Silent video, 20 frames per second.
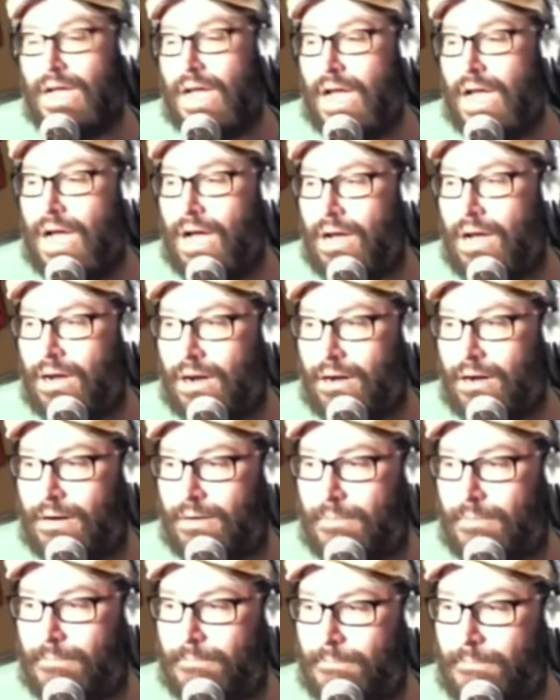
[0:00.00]
Right.
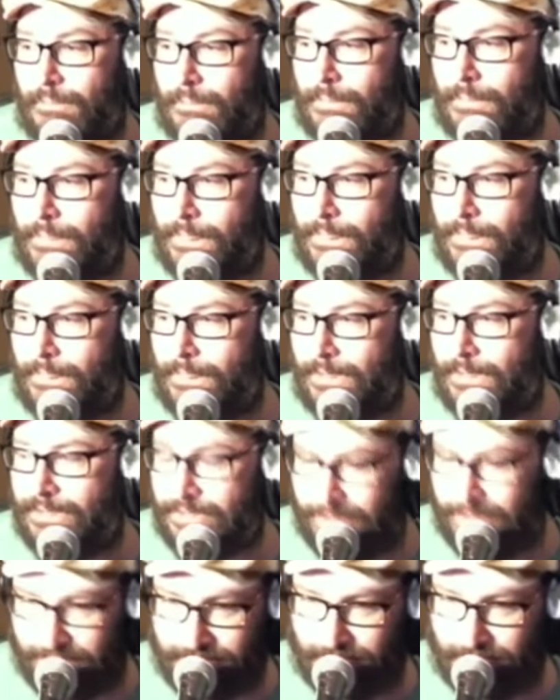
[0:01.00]
Um, his,
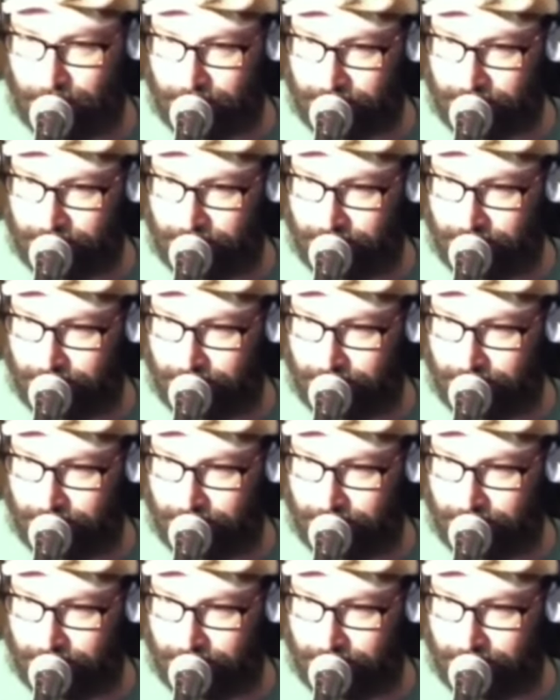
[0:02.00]
his name was Phil.